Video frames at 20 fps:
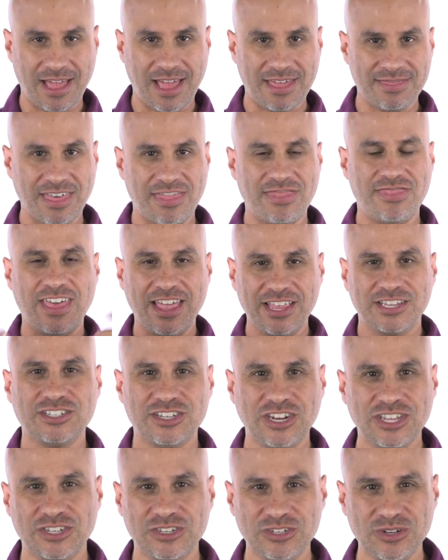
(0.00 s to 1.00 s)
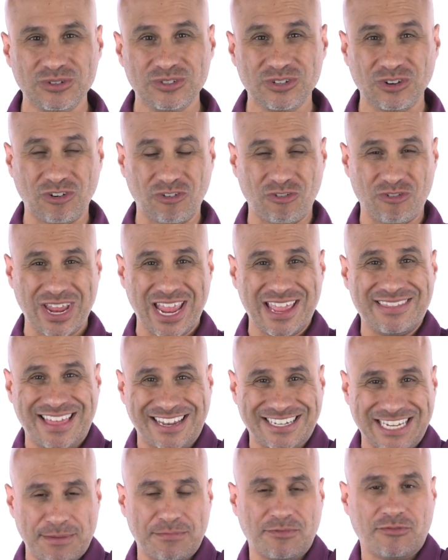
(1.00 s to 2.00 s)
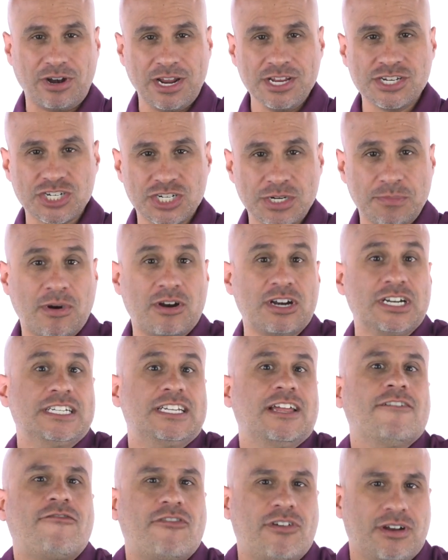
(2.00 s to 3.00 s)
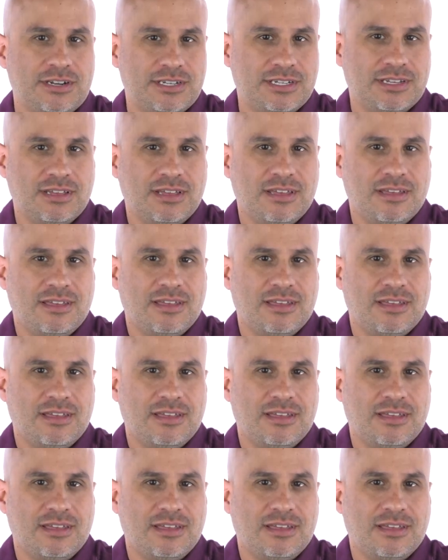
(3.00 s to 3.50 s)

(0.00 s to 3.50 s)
uh, and the things you need to do to create that type of relationship are different